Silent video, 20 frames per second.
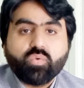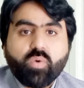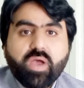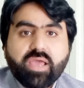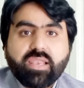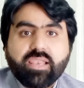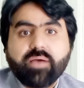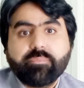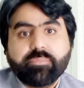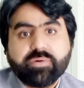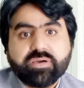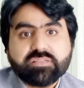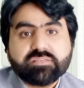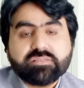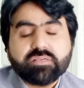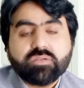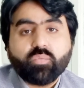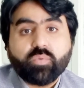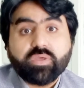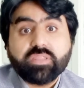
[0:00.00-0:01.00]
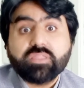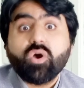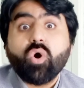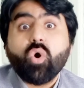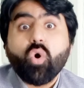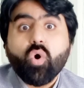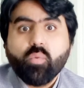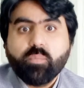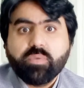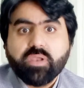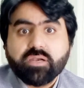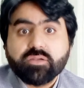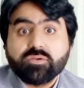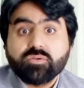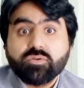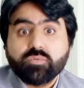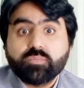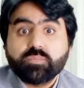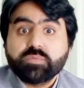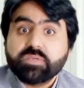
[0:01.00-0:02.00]
while a person with O blood
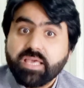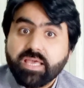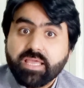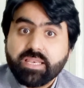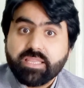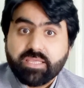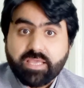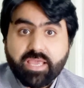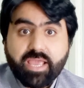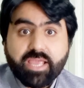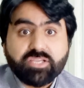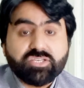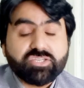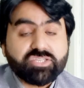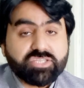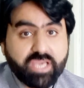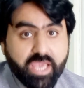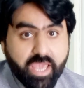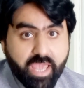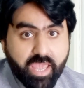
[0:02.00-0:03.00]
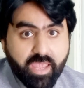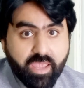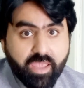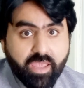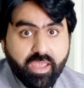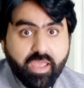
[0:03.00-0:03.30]
group carry anti-A